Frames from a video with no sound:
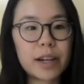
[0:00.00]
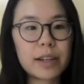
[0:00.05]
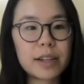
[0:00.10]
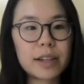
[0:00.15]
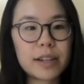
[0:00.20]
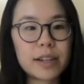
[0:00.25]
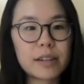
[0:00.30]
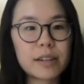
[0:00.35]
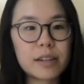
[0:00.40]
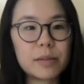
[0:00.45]
It
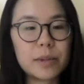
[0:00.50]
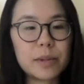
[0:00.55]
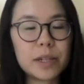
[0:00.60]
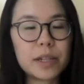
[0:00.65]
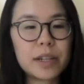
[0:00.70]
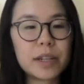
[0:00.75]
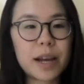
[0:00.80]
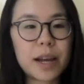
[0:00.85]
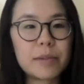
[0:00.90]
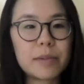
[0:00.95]
takes a little bit of
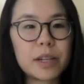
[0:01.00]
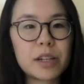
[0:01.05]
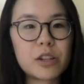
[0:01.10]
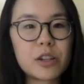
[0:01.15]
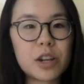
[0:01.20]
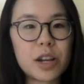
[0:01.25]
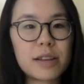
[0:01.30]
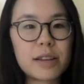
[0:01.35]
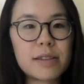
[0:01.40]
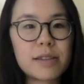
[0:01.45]
time to
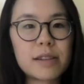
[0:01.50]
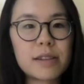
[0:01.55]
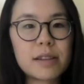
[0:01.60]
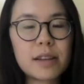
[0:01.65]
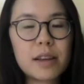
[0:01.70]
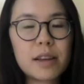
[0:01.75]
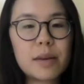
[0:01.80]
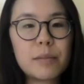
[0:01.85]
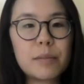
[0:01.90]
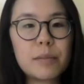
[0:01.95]
adjust,
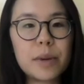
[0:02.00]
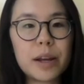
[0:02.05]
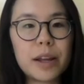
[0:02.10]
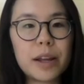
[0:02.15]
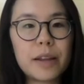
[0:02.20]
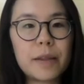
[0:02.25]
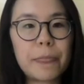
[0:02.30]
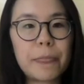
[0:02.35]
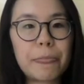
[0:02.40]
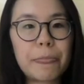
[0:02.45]

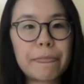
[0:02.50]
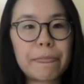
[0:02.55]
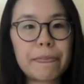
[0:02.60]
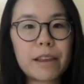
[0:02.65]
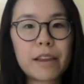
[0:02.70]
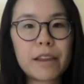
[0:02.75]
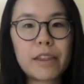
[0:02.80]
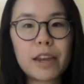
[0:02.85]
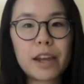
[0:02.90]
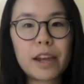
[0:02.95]
but
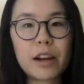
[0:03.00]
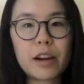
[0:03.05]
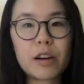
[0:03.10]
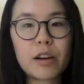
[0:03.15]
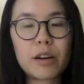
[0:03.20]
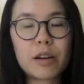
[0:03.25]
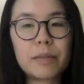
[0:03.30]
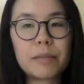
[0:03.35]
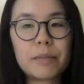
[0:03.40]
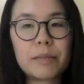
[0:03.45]
they're